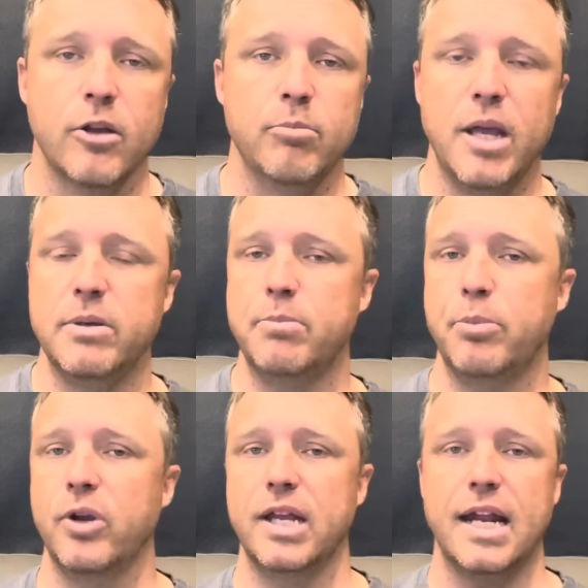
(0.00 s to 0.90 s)
Maybe
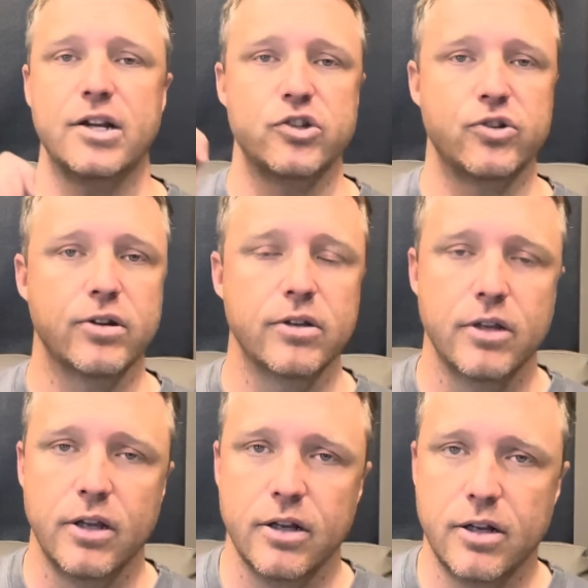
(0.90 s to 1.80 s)
put an extra
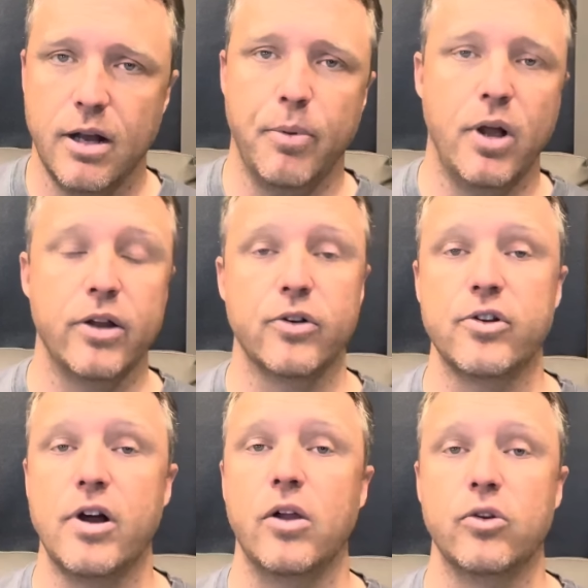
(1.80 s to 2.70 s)
couple hundred
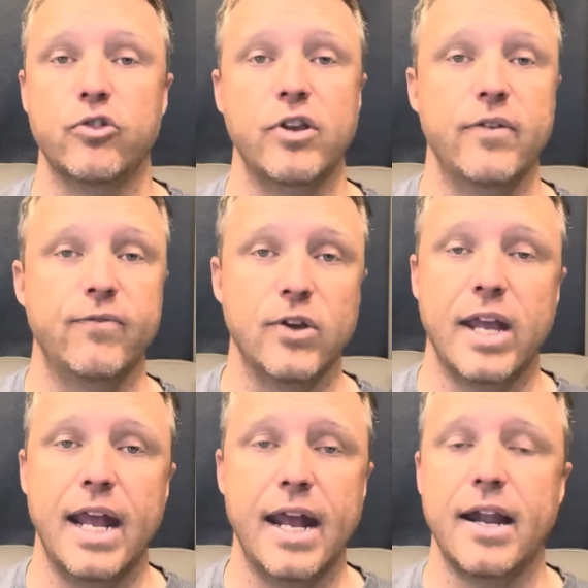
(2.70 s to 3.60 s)
dollars if you
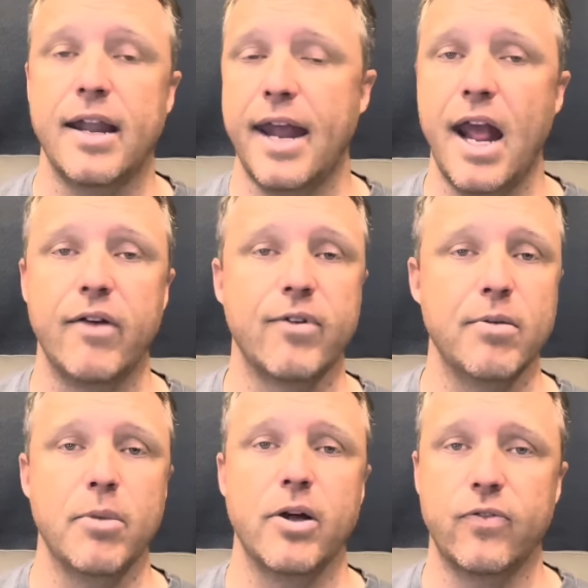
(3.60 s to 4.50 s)
can every
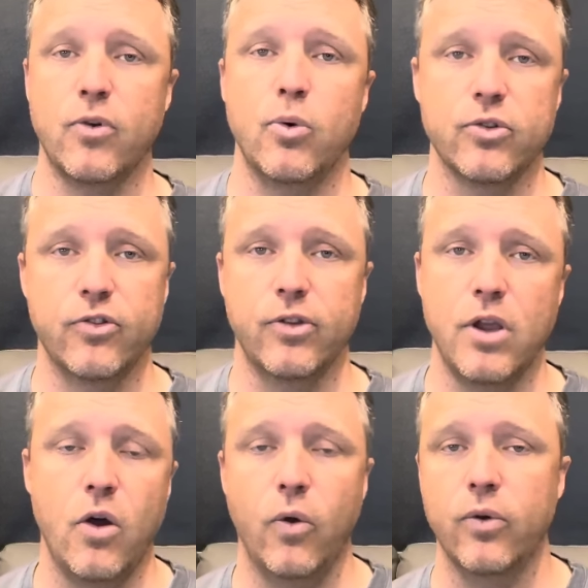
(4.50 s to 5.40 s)
month towards the
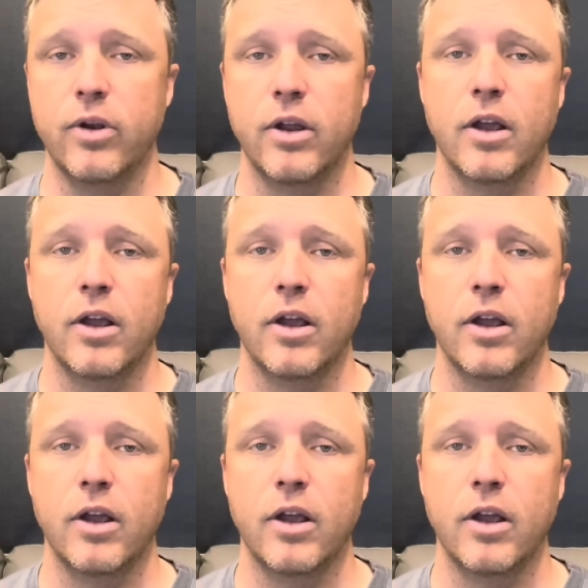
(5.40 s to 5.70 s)
loan